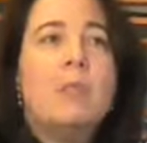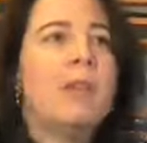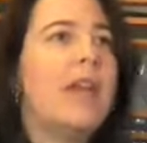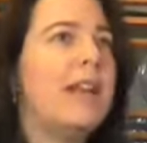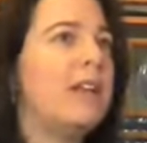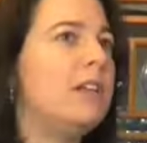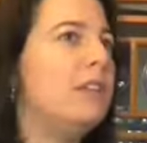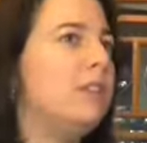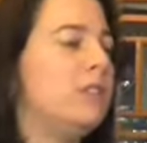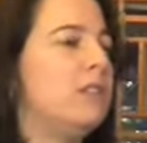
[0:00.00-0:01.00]
but that
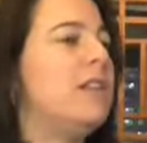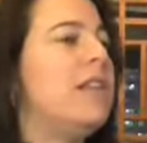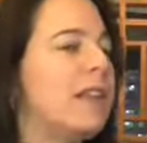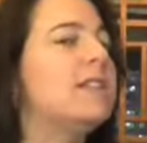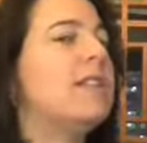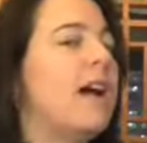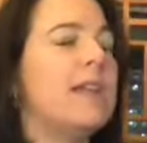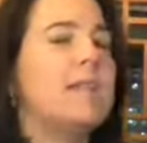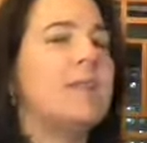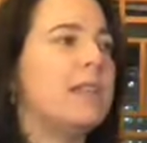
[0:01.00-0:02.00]
includes the next
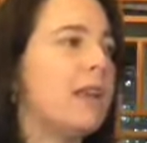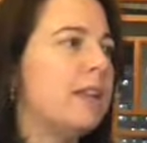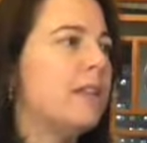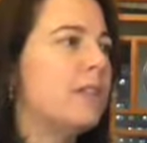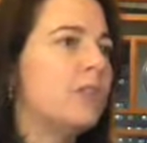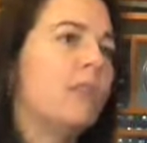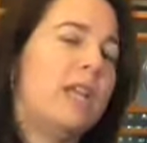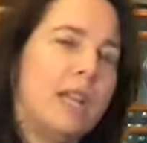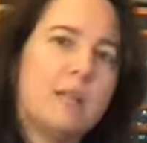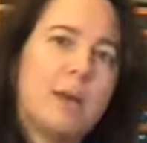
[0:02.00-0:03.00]
document that is
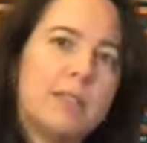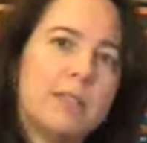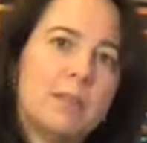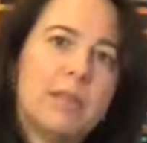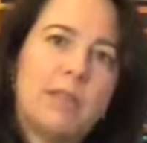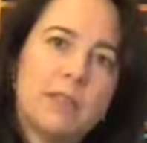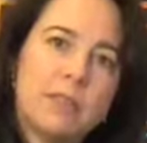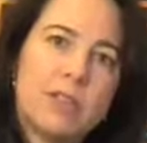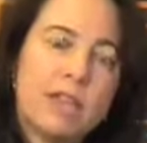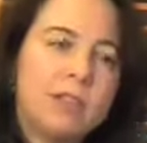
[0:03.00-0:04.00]
created by somebody at
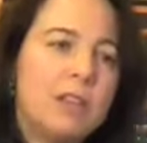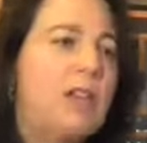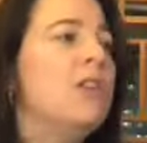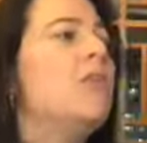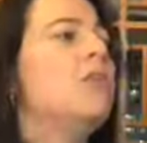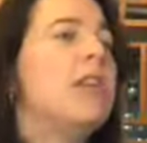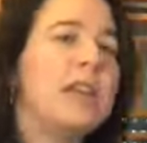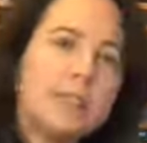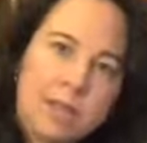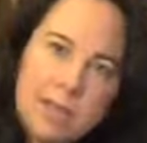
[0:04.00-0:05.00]
their desk or the
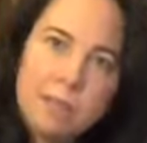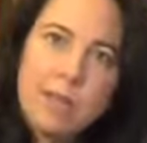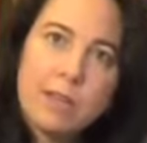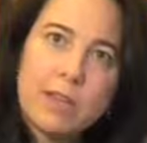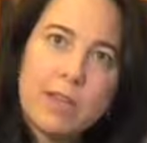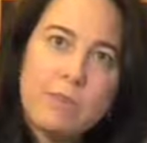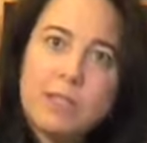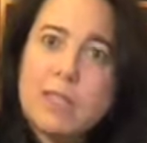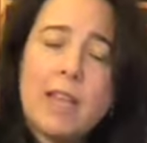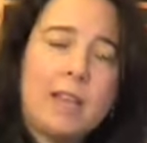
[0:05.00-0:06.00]
next email that comes
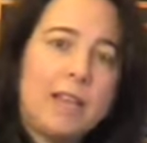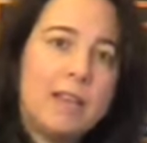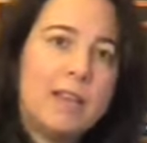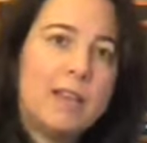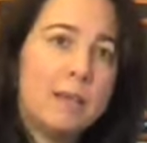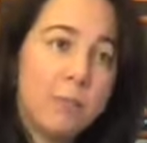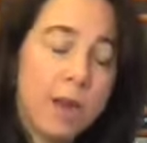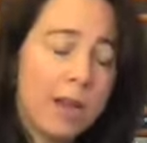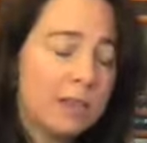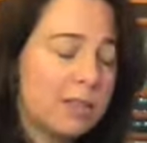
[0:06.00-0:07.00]
into any
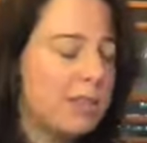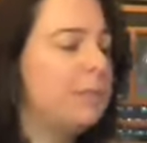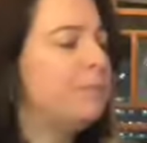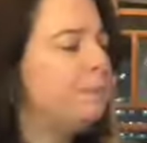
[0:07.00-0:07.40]
inbox,